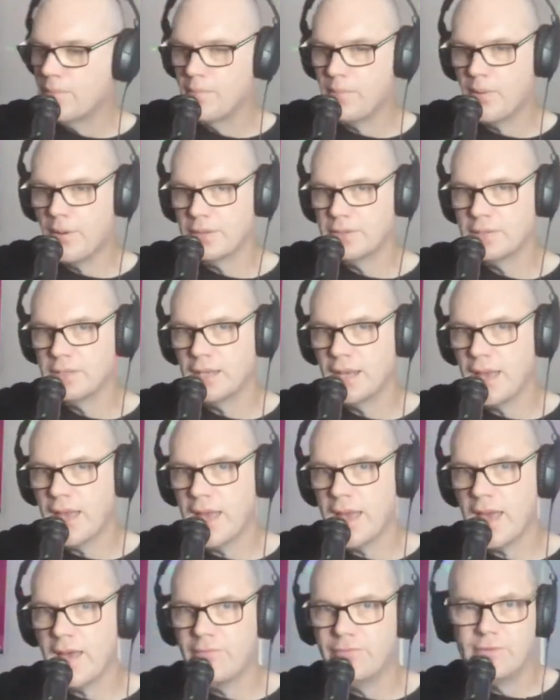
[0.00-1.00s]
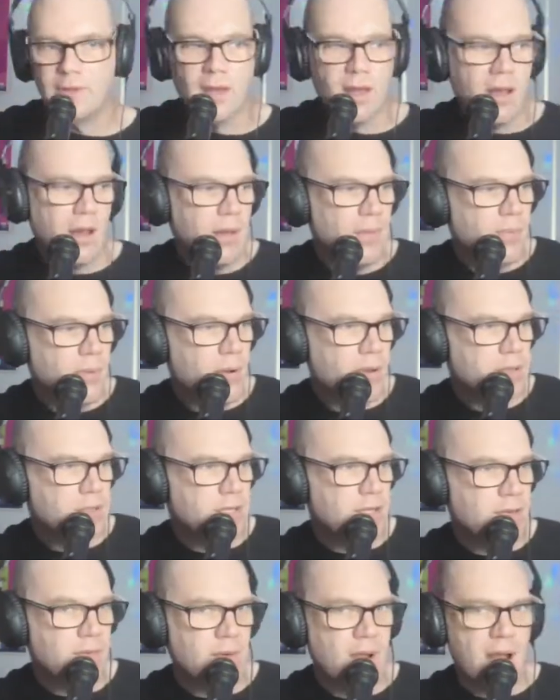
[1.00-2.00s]
point to your left, point
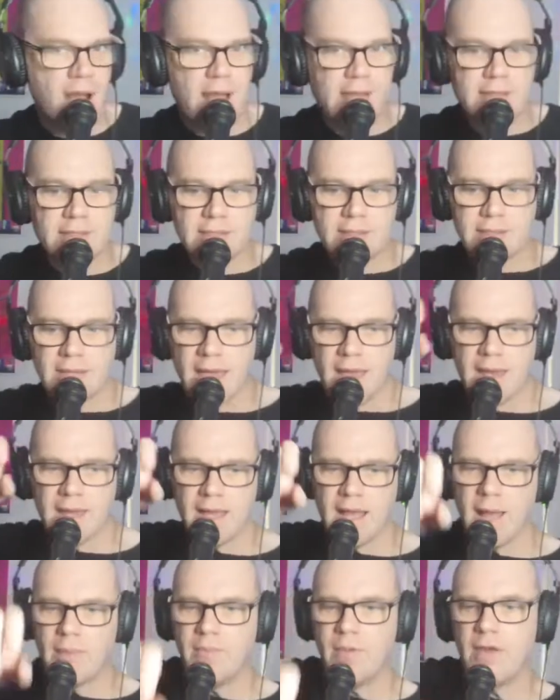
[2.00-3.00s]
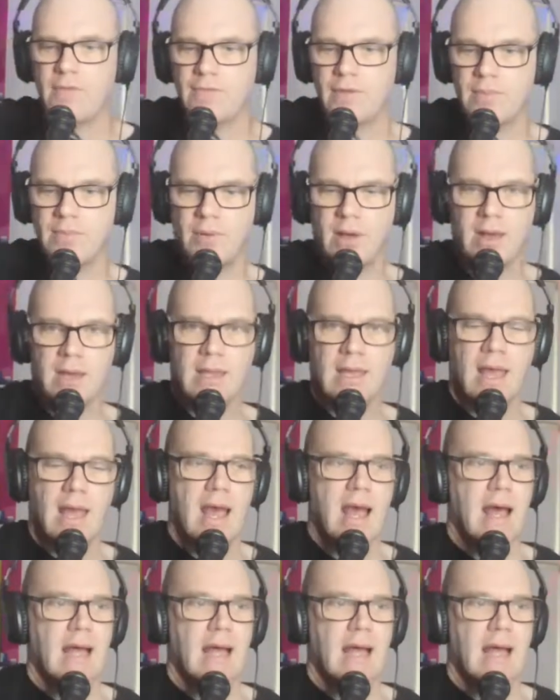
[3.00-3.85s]
to your right. Standing up, everybody.